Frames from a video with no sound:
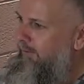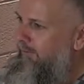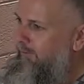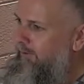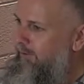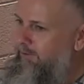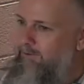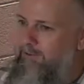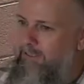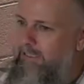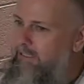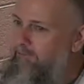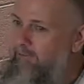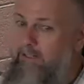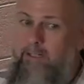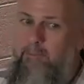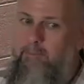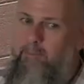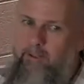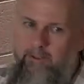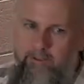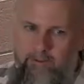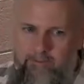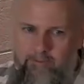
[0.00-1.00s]
deceive
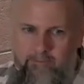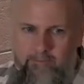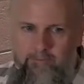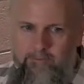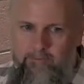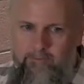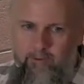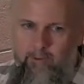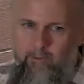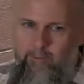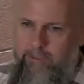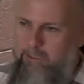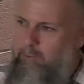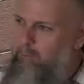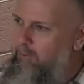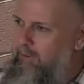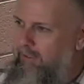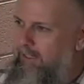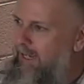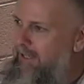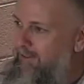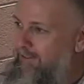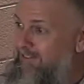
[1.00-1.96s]
anybody. So he really has